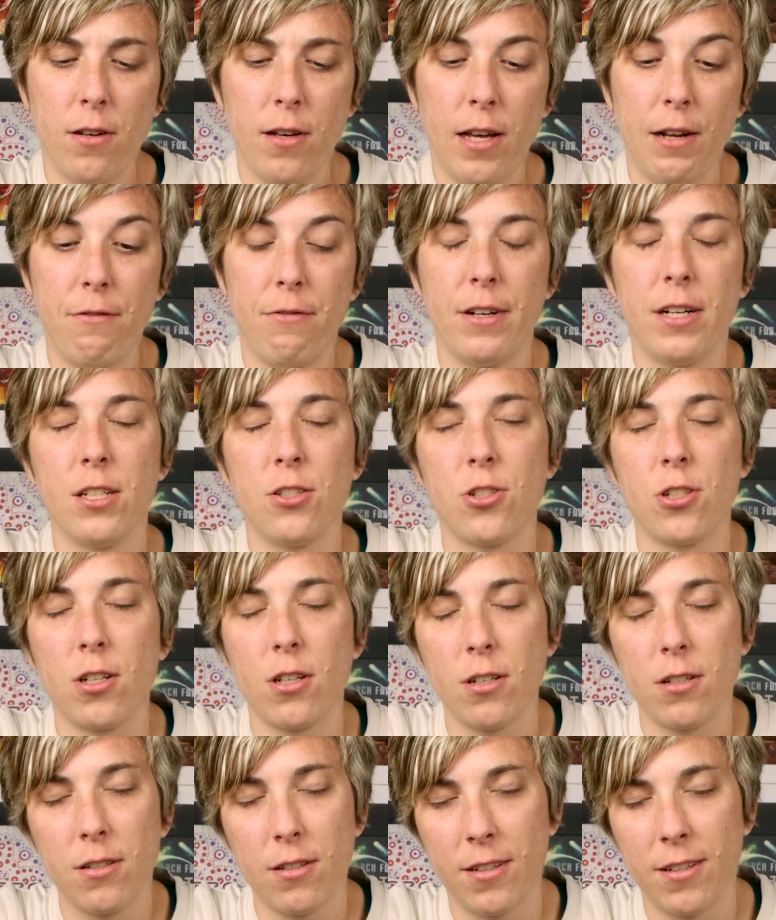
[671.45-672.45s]

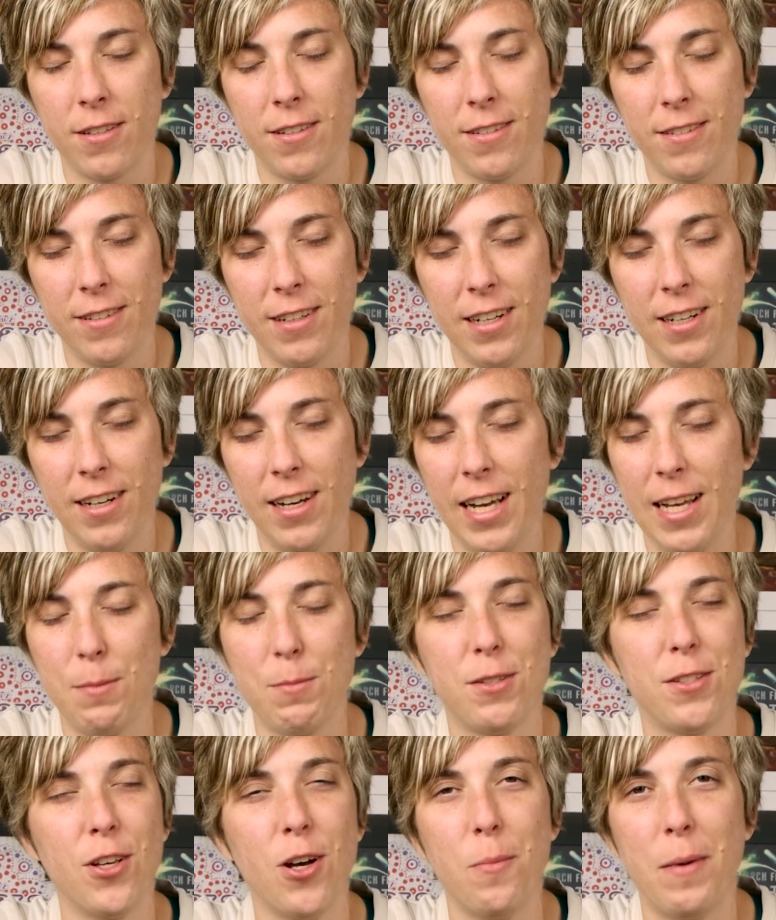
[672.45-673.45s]
I am
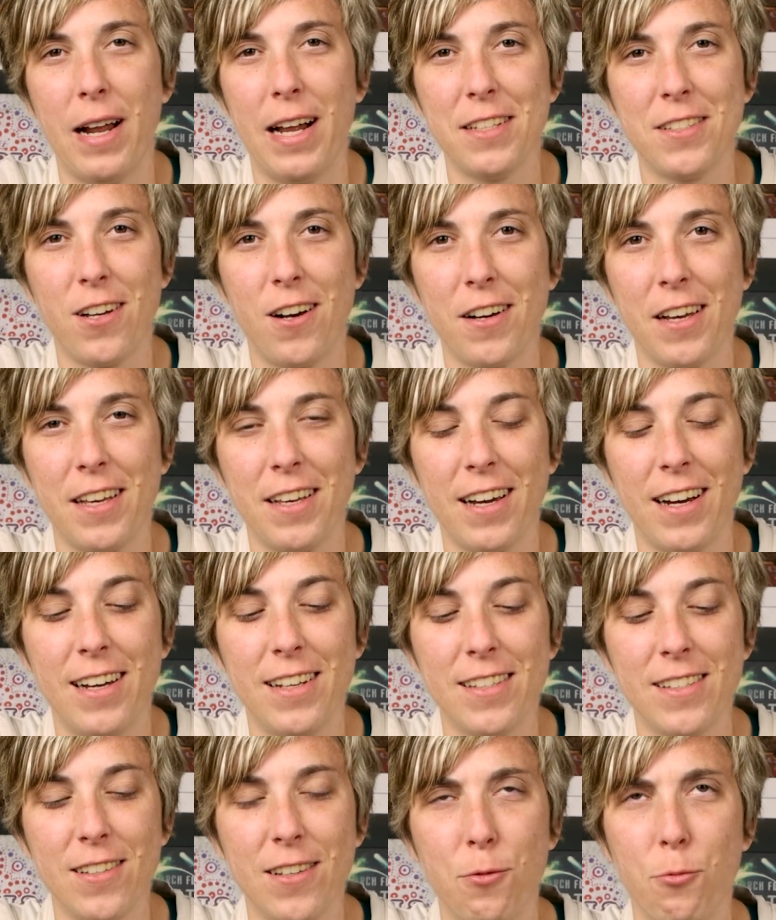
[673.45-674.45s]
so bad at talking,
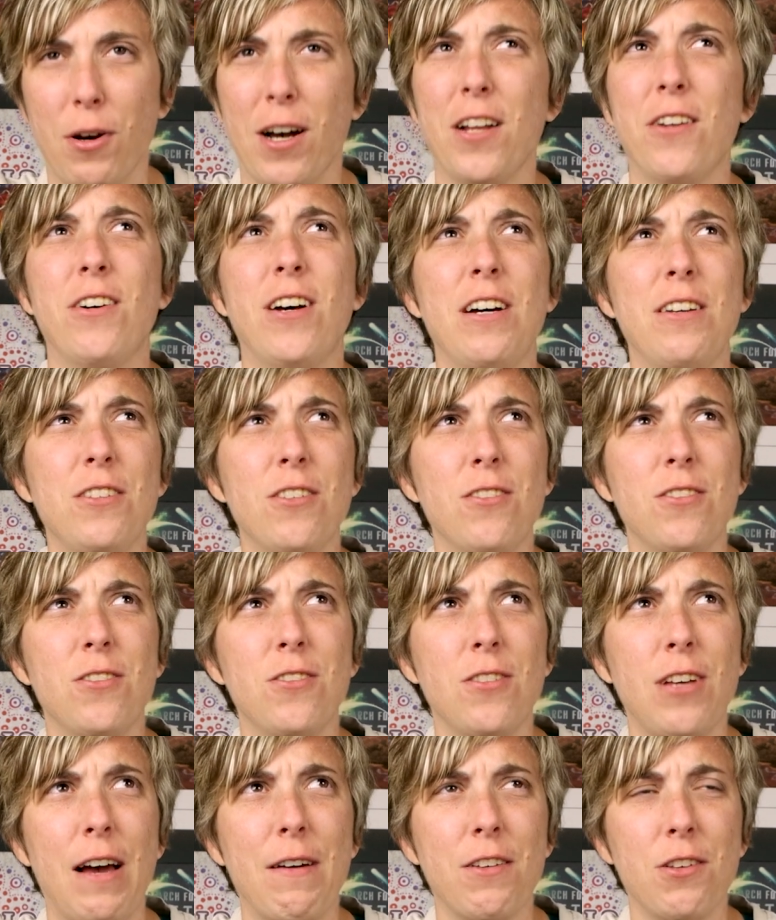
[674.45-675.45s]
guys. And why do I
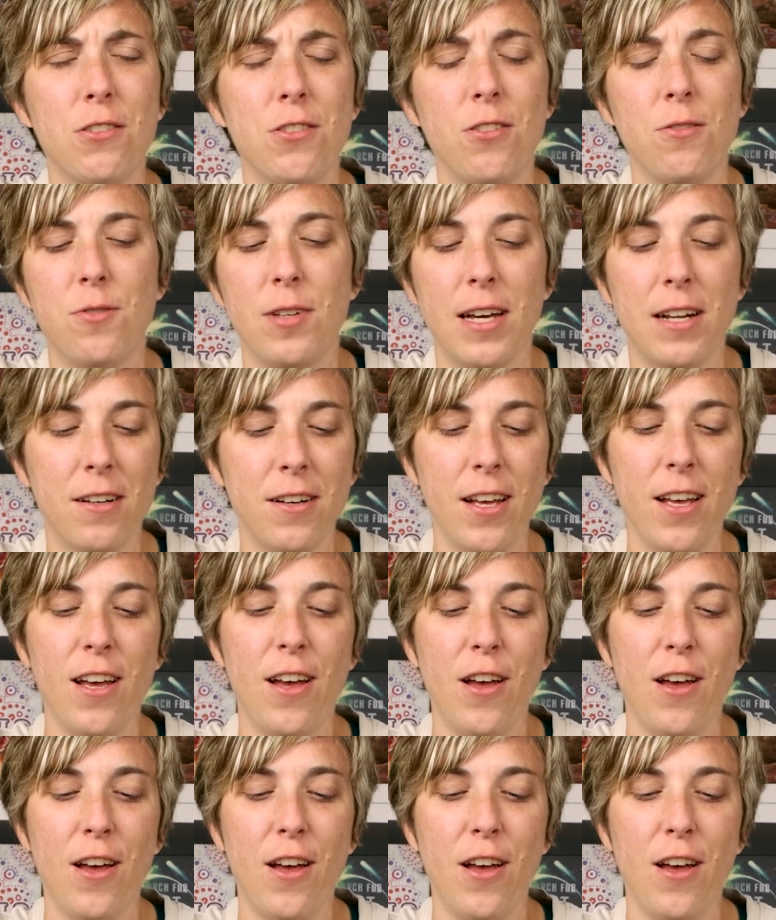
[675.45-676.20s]
have a YouTube channel?